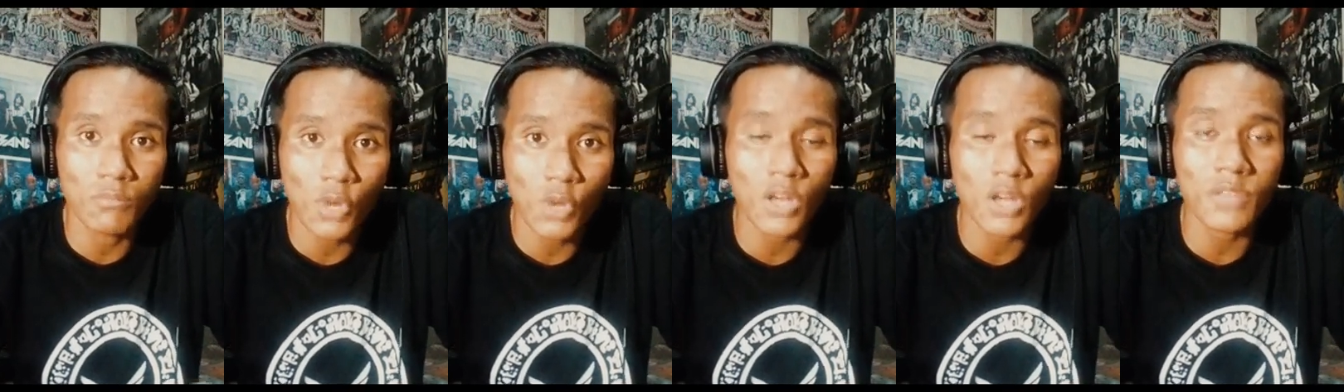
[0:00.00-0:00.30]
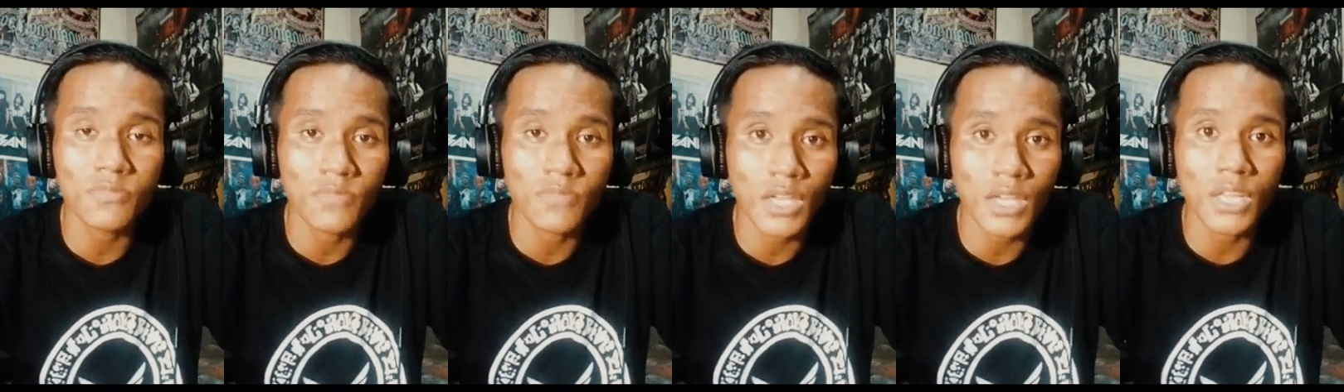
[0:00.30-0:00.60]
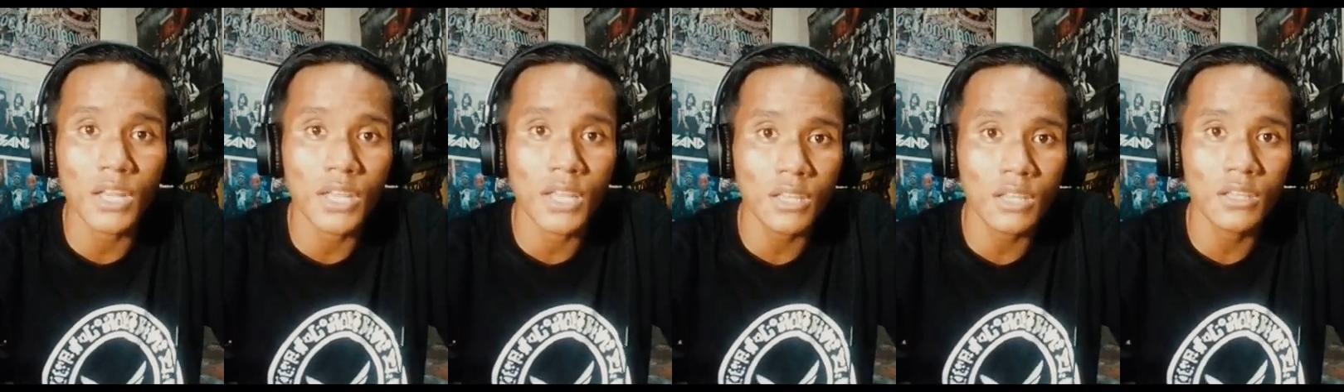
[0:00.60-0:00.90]

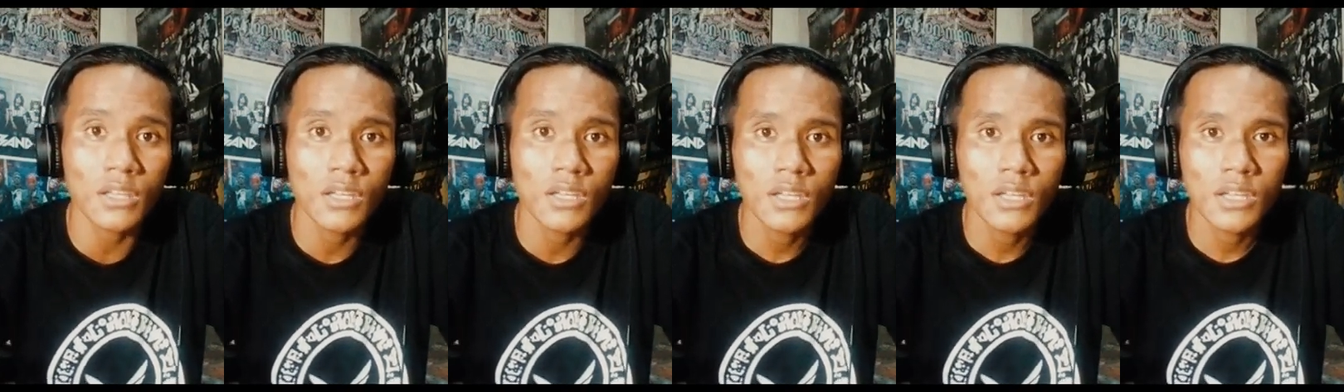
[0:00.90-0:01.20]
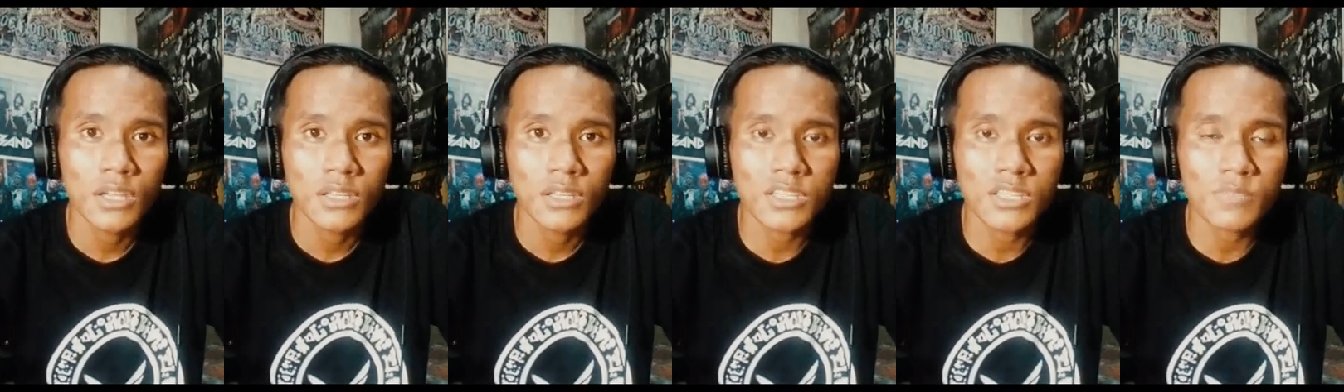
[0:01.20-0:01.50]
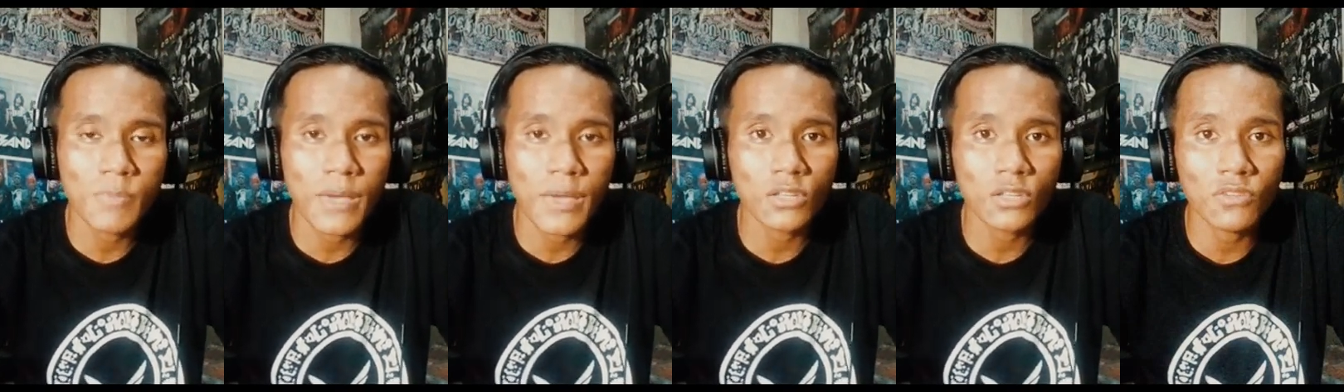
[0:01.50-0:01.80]
motivated
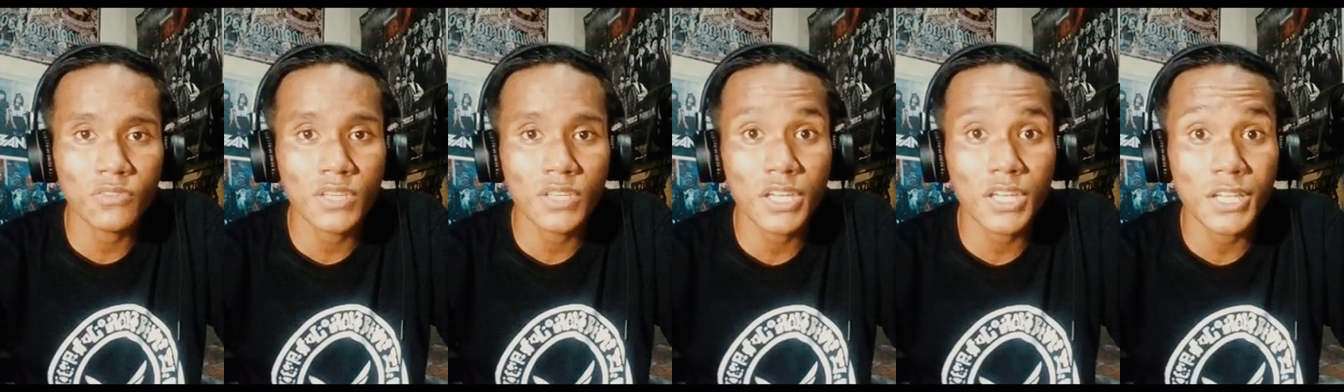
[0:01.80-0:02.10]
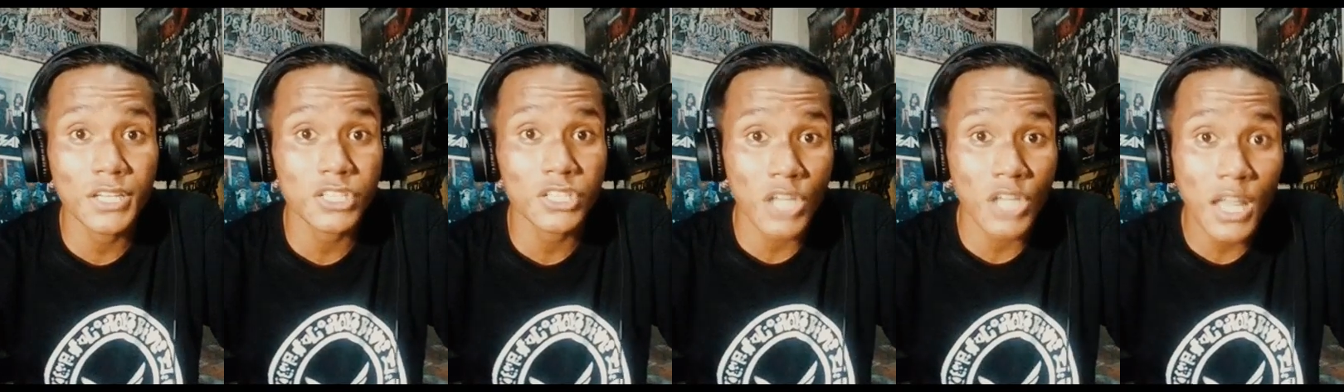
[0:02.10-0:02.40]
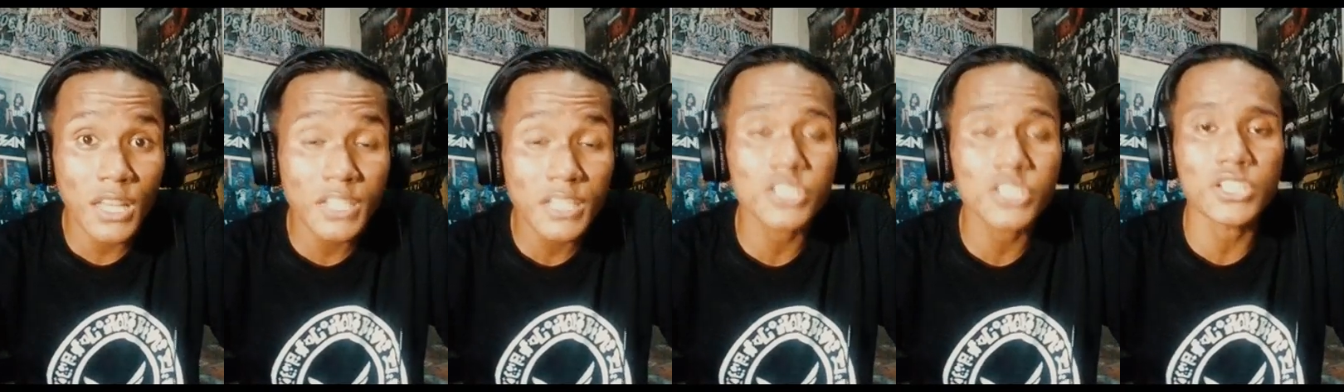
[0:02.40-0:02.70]
despite of the
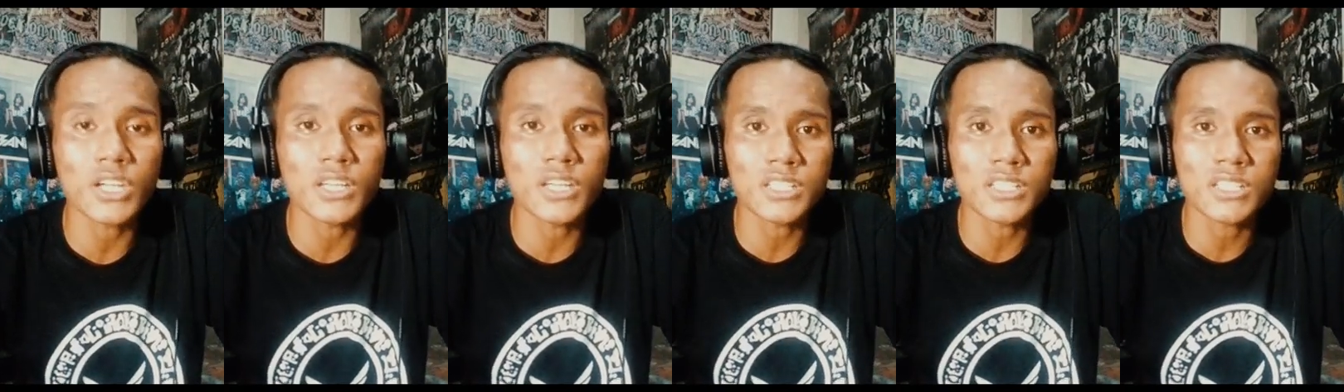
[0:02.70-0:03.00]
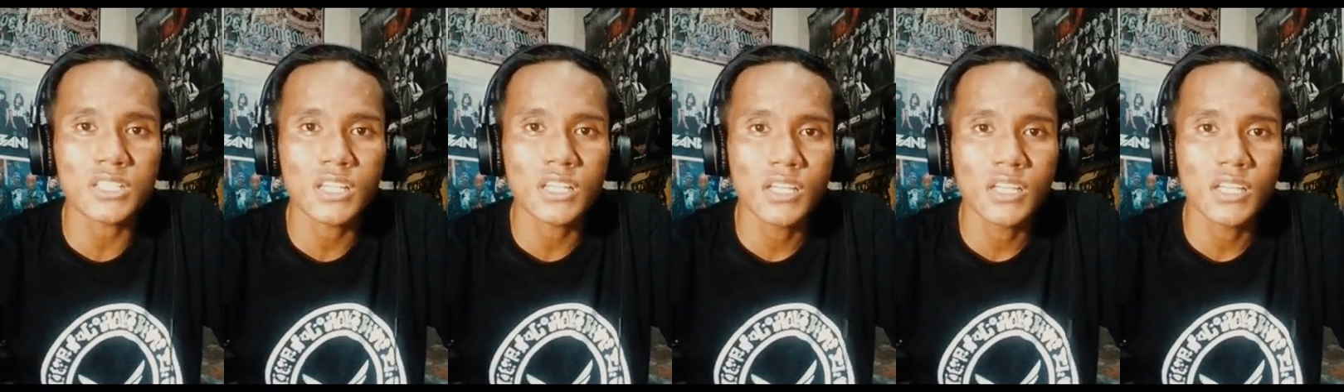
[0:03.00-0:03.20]
challenges,